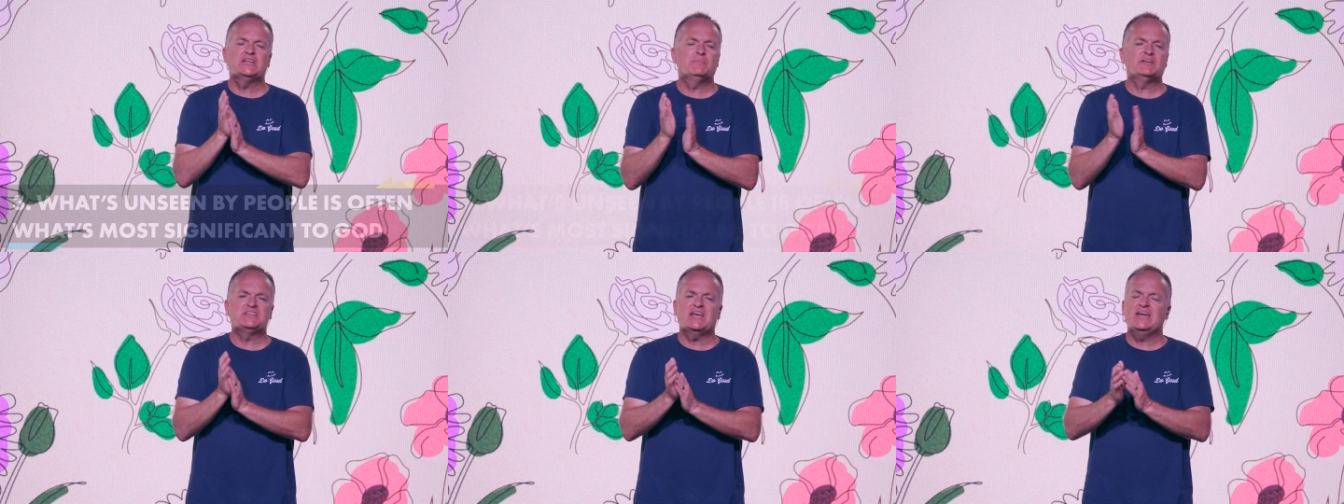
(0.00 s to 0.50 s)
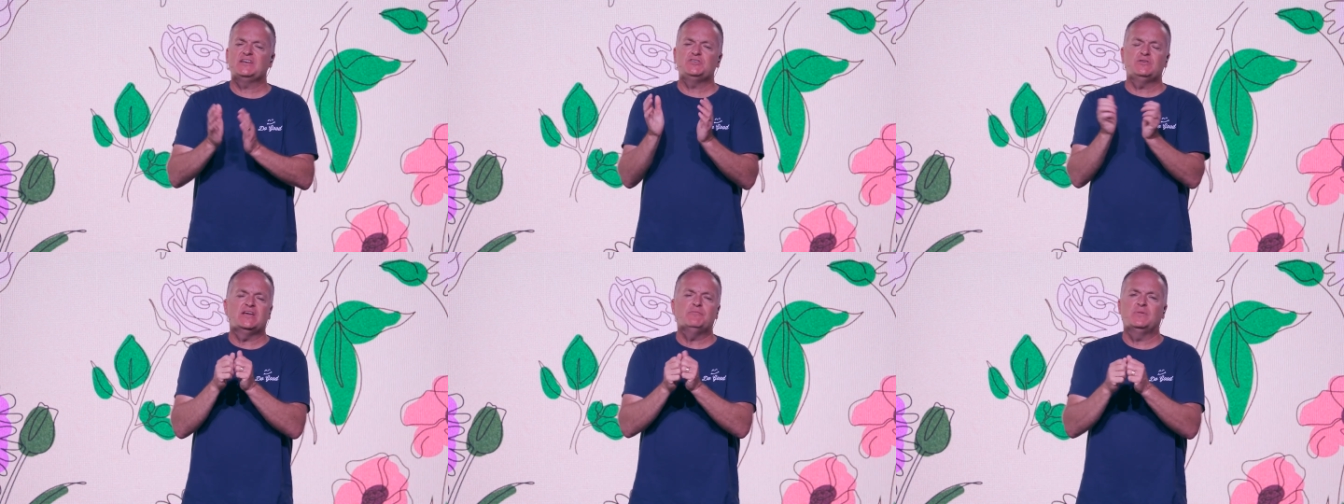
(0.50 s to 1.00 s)
them a text, you
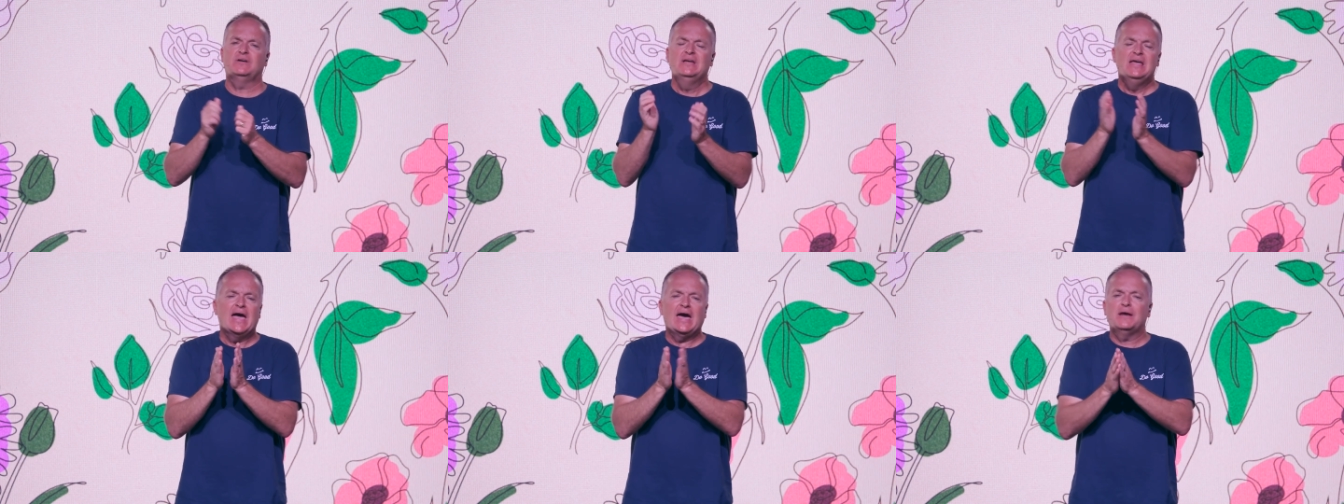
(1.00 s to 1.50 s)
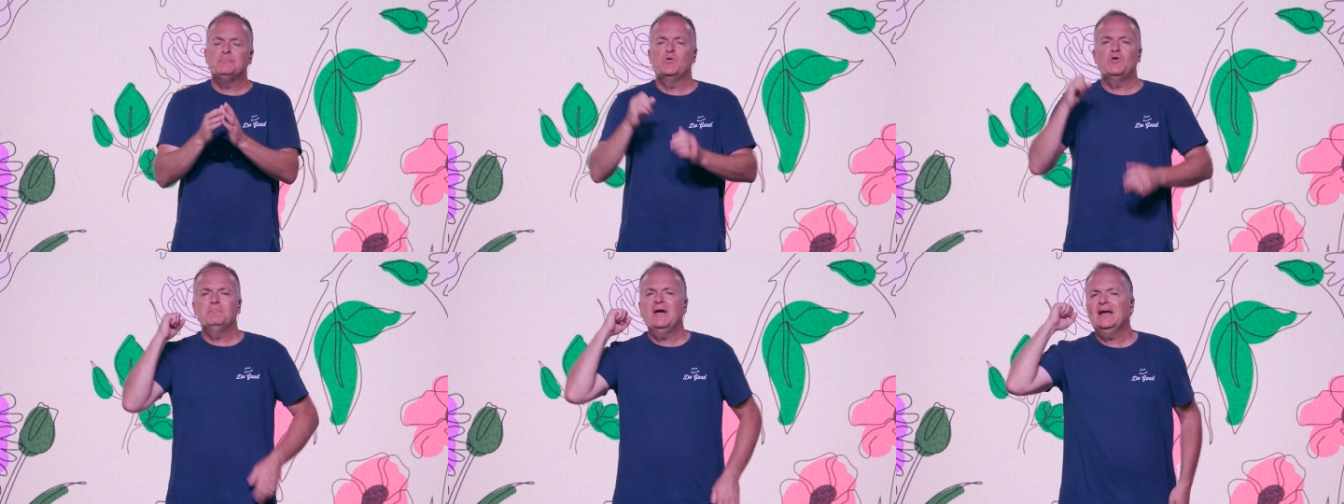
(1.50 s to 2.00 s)
give them a
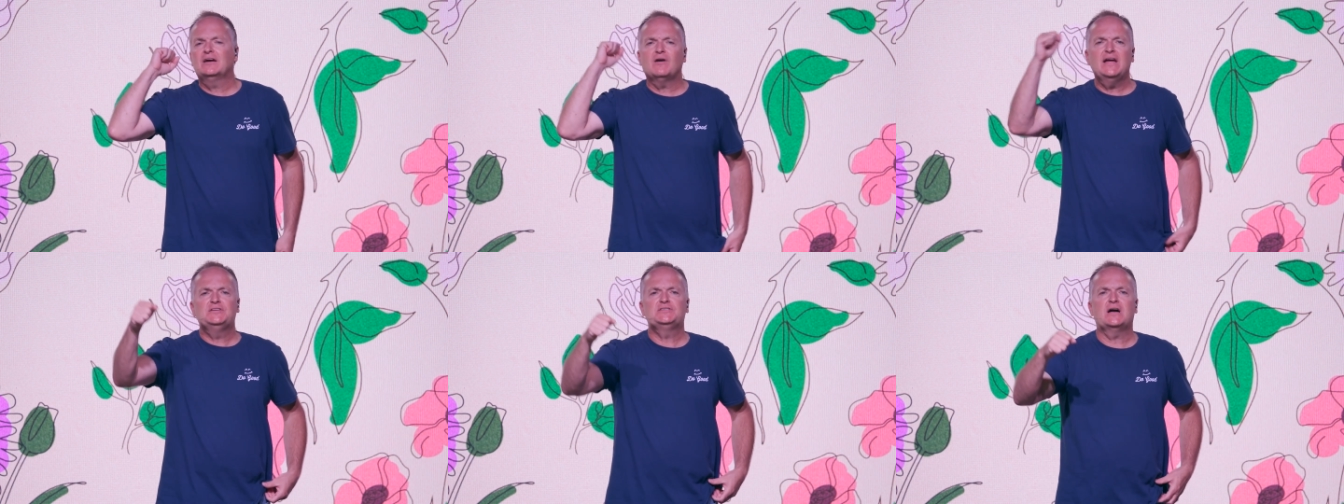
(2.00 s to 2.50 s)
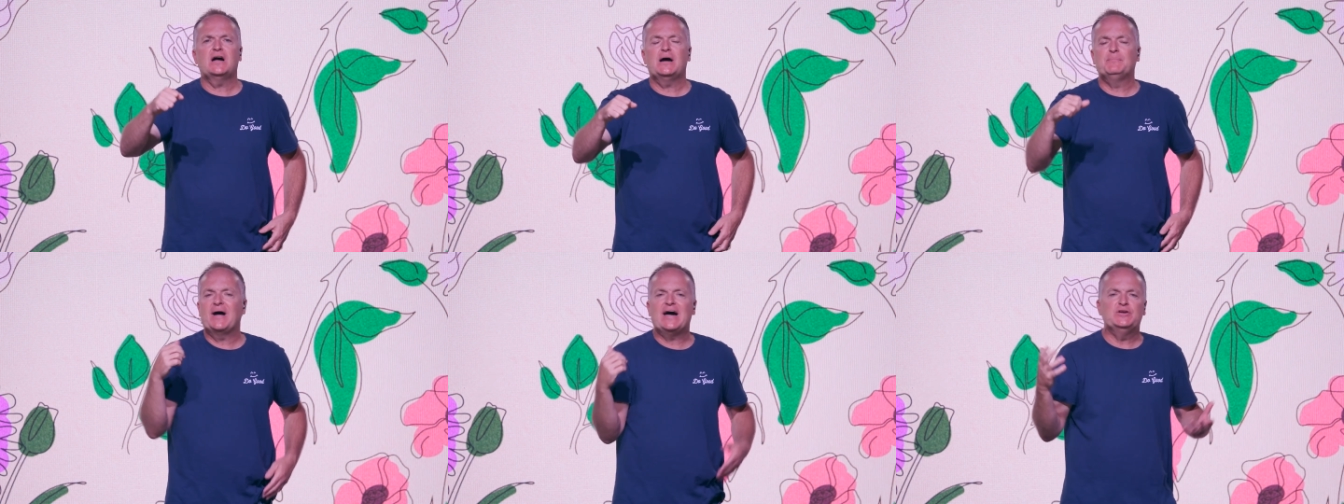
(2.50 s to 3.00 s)
attaboy, man, great
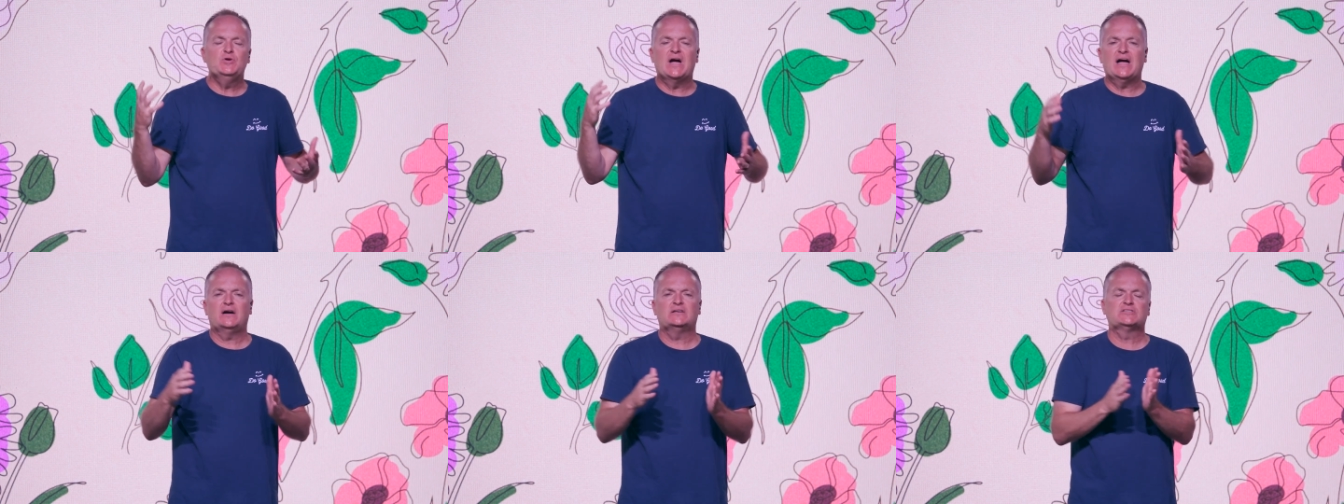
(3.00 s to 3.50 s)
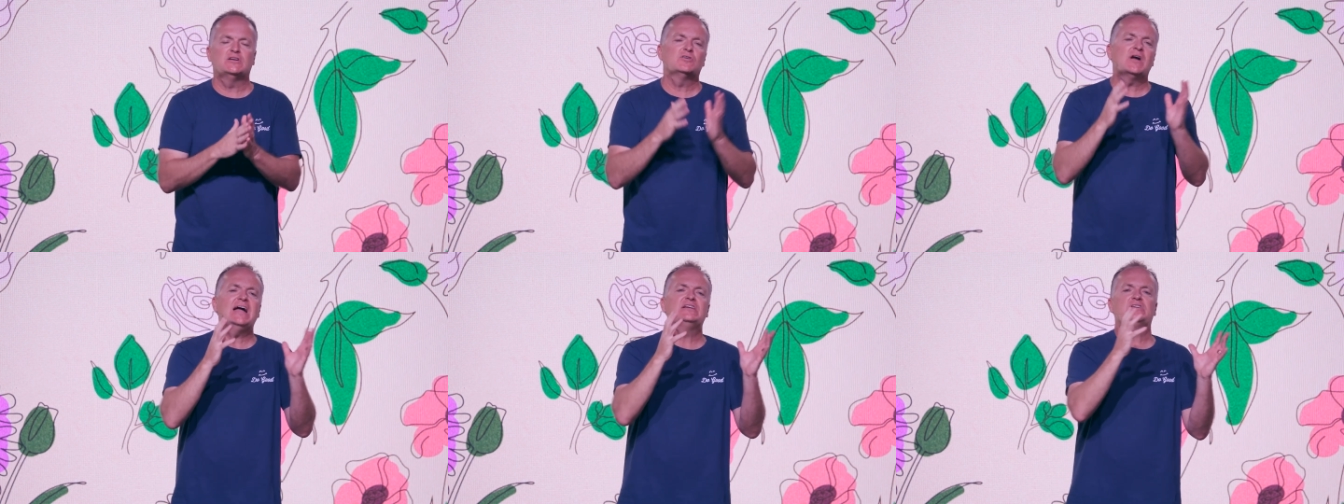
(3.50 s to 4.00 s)
job, buy a new house,
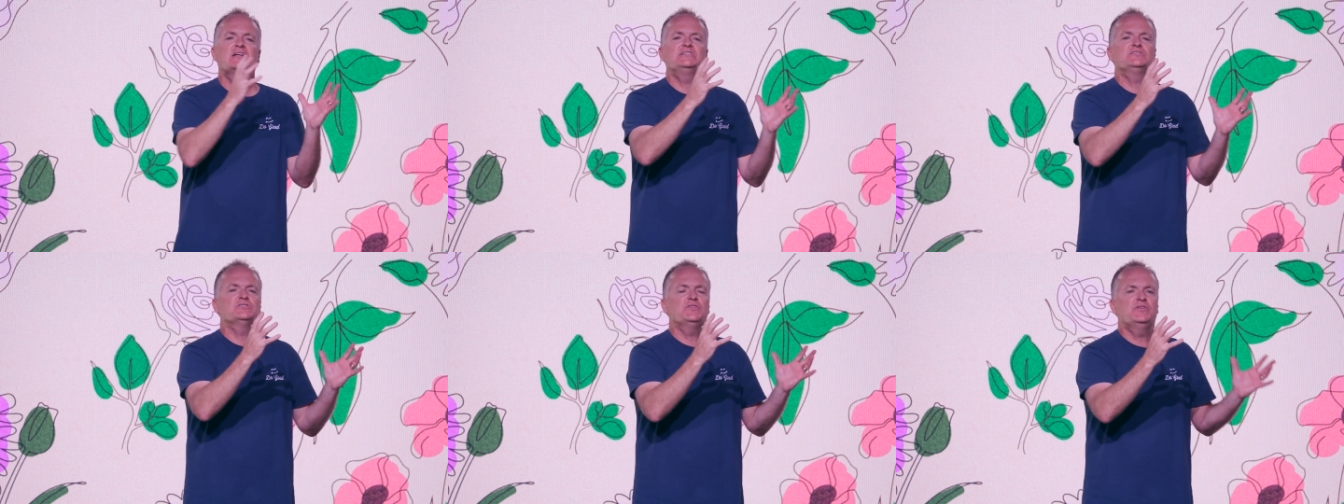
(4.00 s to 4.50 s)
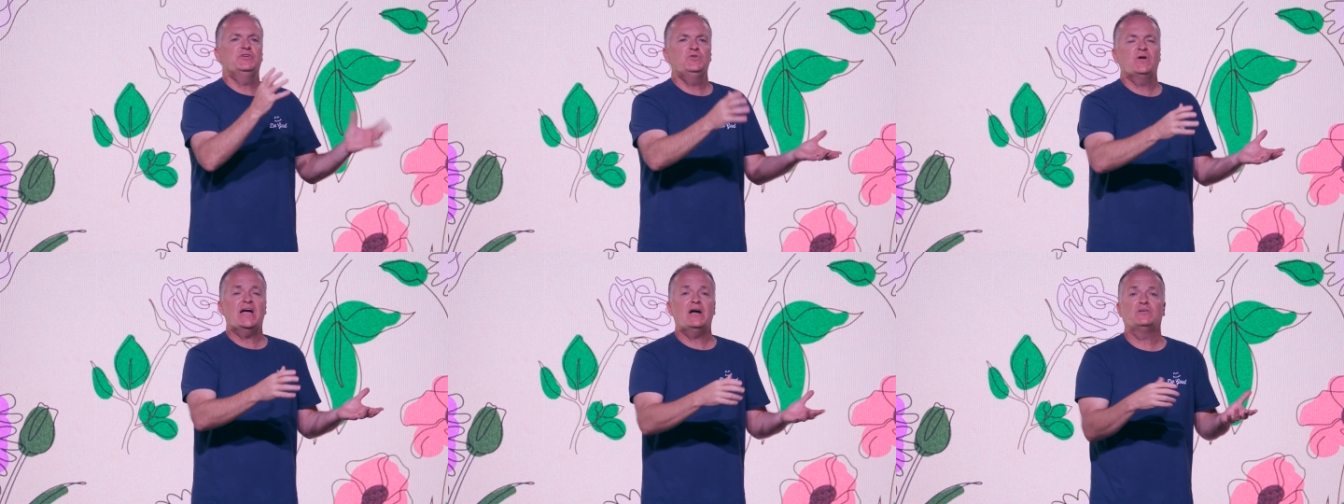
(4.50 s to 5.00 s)
congratulations on the new
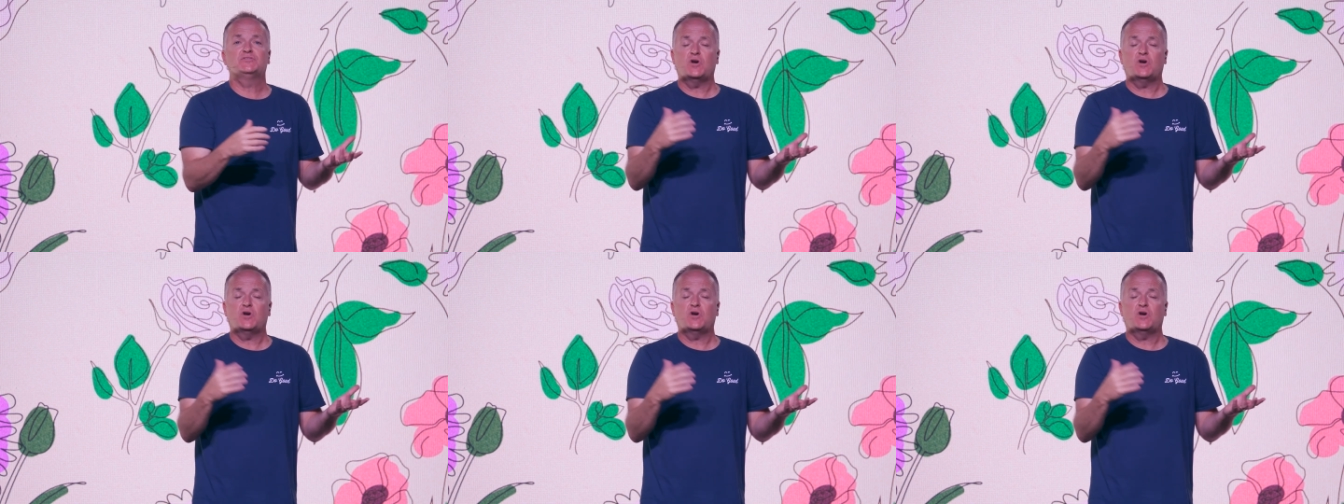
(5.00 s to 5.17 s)
house.